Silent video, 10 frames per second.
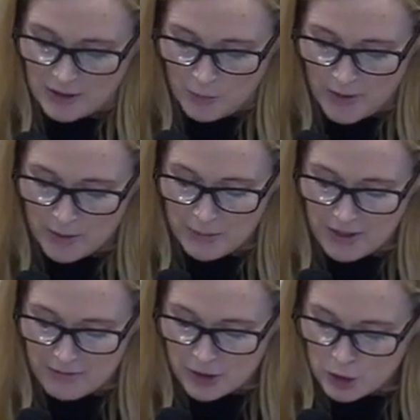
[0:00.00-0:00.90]
We can
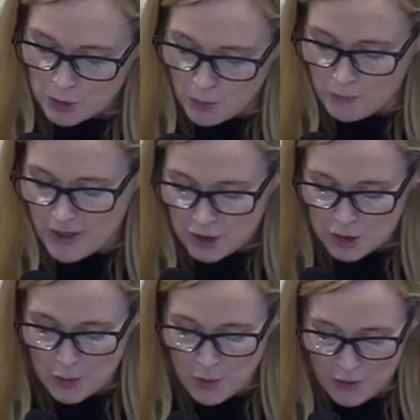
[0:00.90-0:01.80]
be
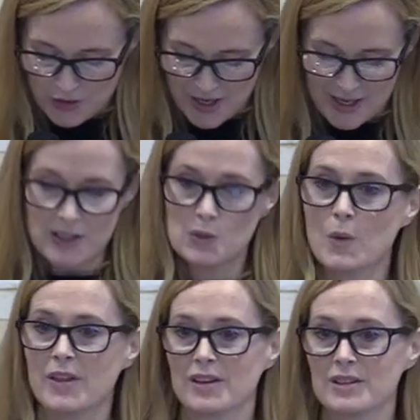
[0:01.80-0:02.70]
reassured that He is
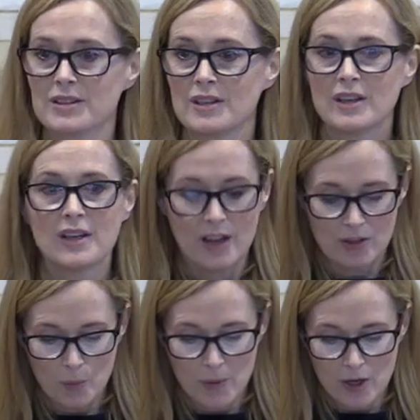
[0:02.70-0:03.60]
with us and
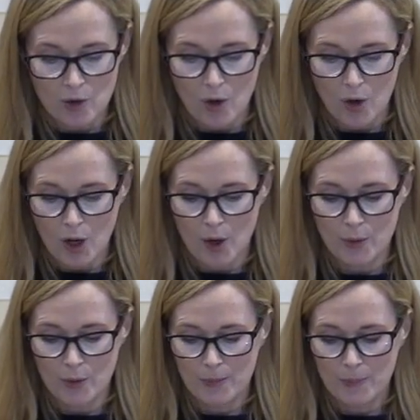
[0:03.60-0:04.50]
that we are not
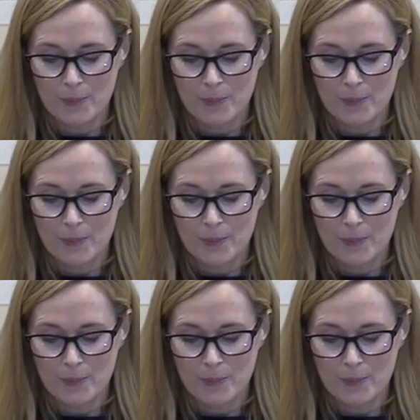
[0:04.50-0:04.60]
alone.